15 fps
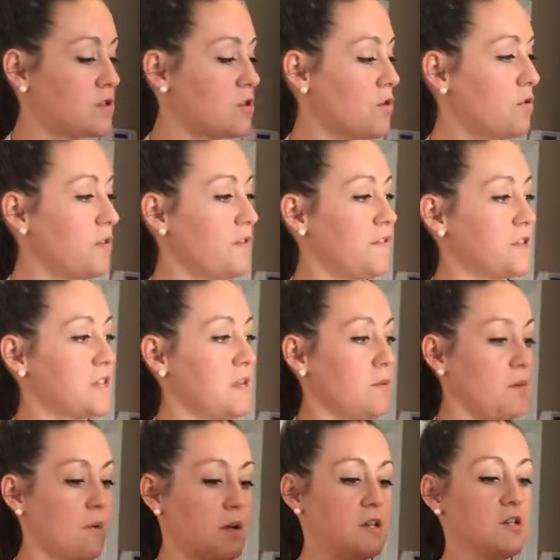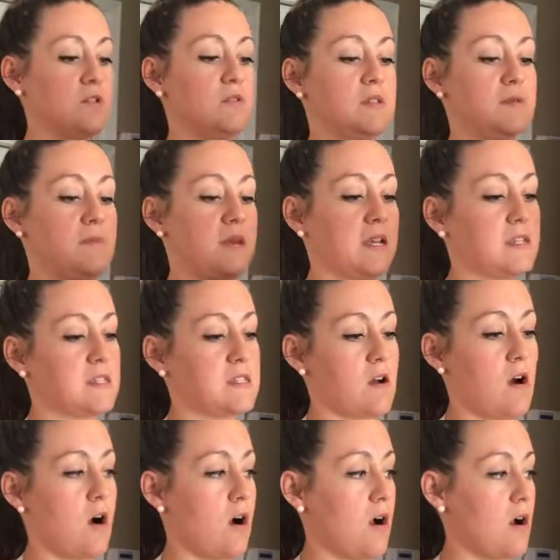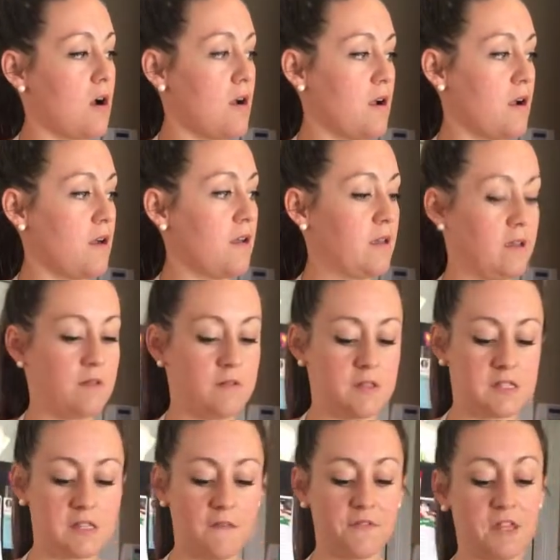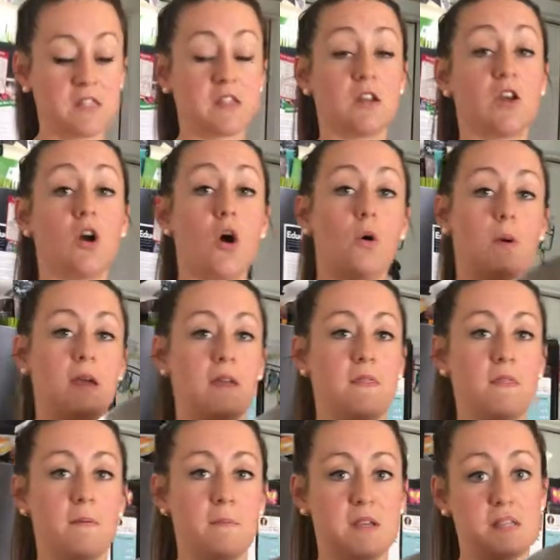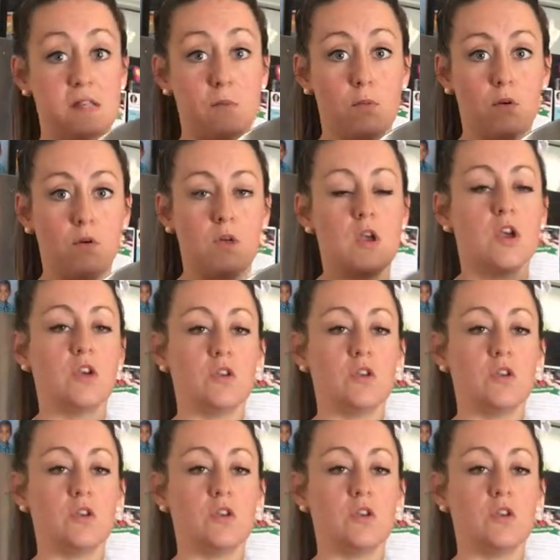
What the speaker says: So the first thing we want to do is mix the stuff that's going to go in the mixing bowl.